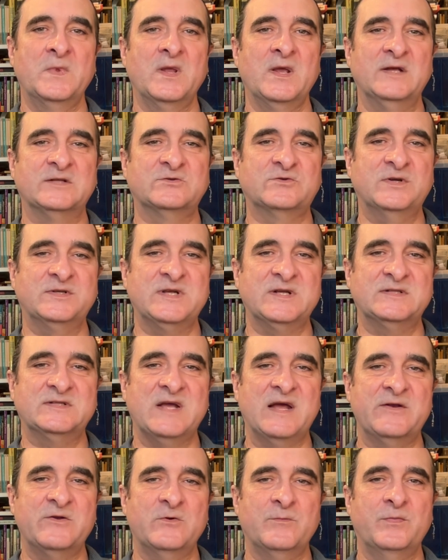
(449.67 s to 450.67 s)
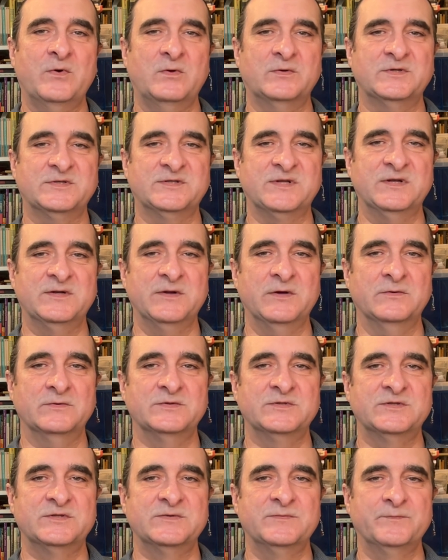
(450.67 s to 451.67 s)
As critic Daniel Balderston
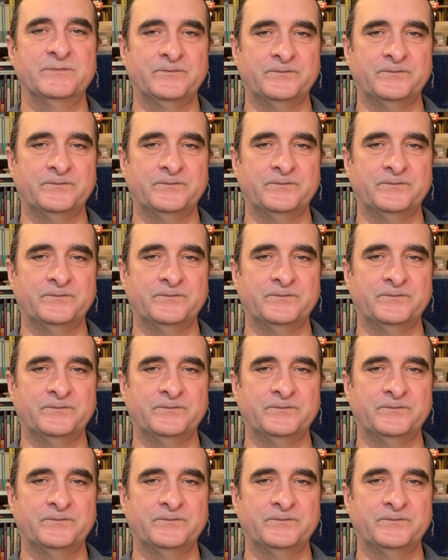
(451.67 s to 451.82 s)
notes,